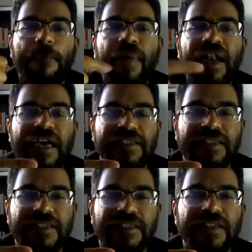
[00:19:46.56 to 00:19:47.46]

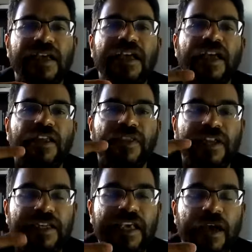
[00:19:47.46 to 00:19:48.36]
plus the
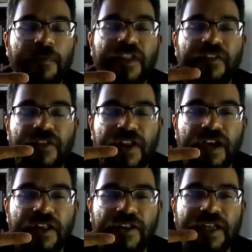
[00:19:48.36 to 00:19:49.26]

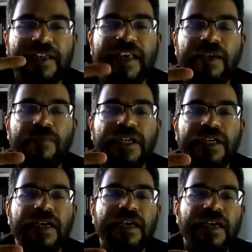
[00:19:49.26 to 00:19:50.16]
deemed
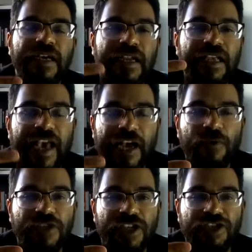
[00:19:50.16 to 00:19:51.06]

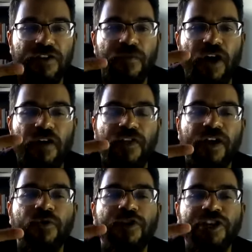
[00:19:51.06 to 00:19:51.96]
reacquisition of
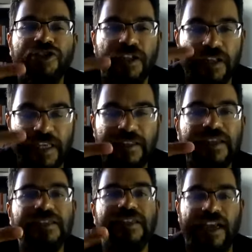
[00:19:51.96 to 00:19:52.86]
the original
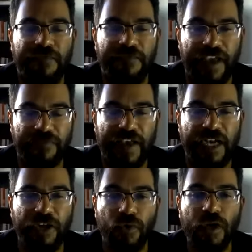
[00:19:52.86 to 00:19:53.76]
interest at fair
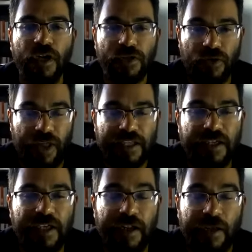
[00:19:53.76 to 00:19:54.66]
value. So that's
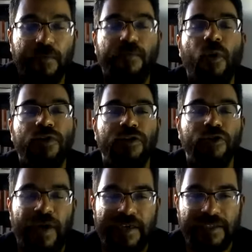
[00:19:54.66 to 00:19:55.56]
important
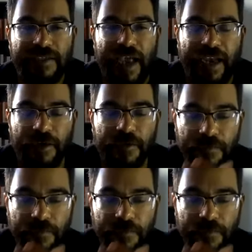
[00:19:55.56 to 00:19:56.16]
to understand.